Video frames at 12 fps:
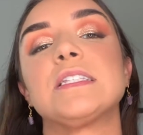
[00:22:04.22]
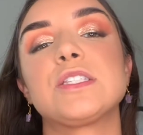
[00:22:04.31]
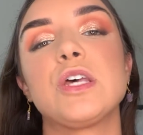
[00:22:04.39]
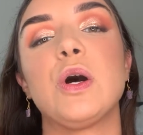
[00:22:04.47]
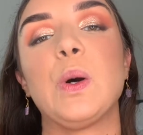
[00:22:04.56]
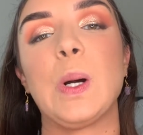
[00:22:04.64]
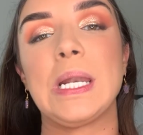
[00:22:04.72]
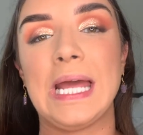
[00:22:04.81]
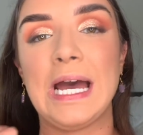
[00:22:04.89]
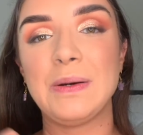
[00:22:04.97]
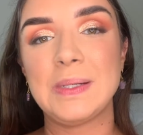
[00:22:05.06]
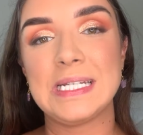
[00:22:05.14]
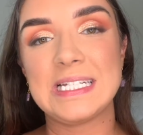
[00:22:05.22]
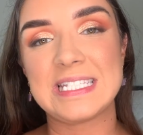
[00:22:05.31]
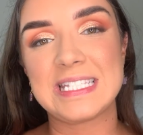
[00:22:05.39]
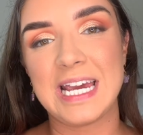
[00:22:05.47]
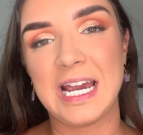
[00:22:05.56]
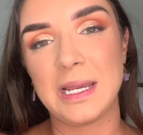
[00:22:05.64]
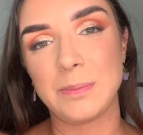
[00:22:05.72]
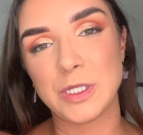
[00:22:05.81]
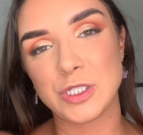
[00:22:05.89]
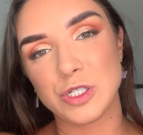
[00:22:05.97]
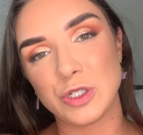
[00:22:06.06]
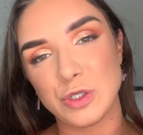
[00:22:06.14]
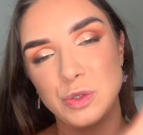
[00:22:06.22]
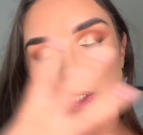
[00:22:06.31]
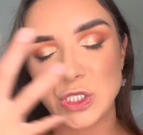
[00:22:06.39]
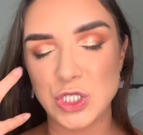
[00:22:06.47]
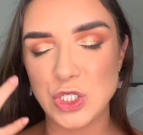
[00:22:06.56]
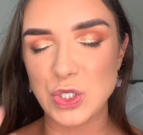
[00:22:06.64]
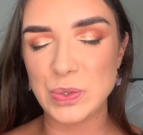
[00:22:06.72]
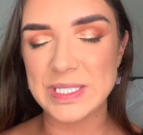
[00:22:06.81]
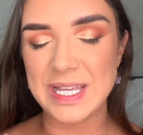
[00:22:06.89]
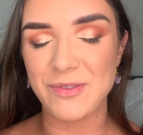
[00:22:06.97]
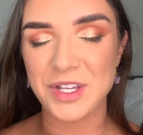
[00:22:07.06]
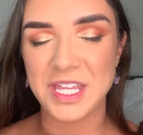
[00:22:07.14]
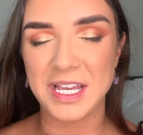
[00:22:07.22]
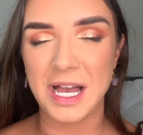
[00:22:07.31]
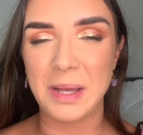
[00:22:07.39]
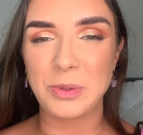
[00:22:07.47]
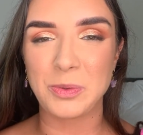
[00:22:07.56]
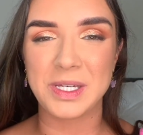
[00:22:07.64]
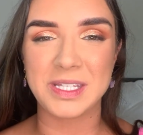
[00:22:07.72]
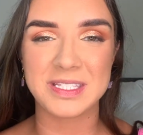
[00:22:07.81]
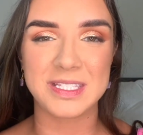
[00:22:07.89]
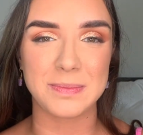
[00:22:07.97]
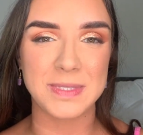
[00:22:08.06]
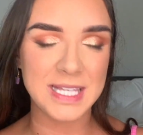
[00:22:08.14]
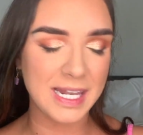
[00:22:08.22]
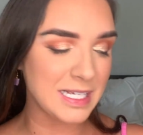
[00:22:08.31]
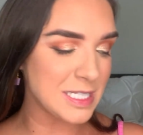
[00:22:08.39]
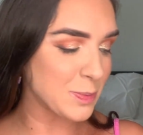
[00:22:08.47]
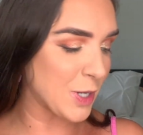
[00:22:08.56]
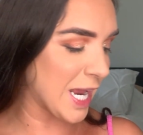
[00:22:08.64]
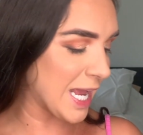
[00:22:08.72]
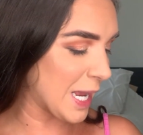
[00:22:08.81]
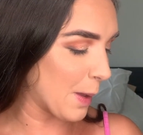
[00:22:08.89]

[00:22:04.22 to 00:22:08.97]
so now it is time to juice everything up with some setting spray,